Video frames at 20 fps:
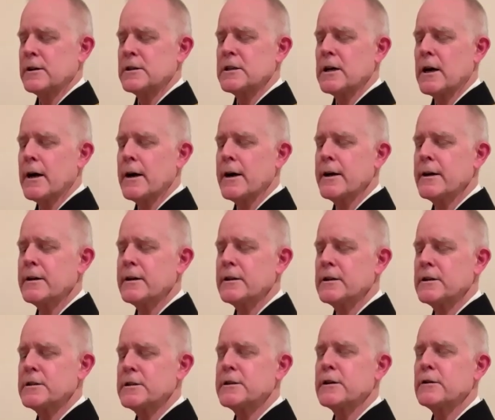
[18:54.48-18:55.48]
tied in
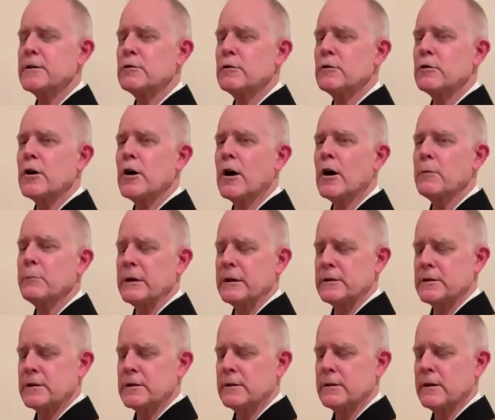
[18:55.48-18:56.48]
a single
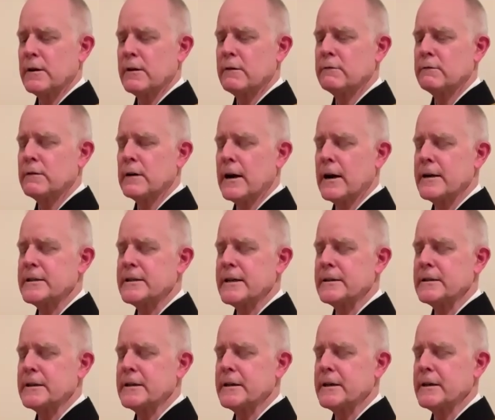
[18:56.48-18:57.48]
garment of
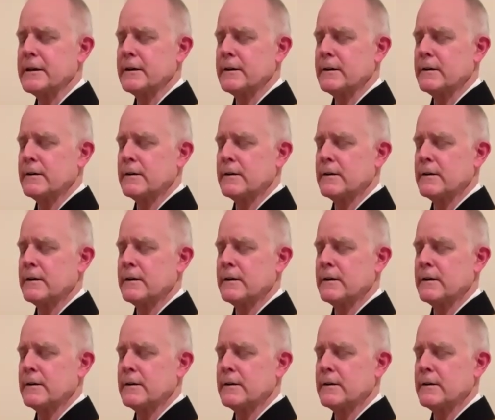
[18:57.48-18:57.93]
identity."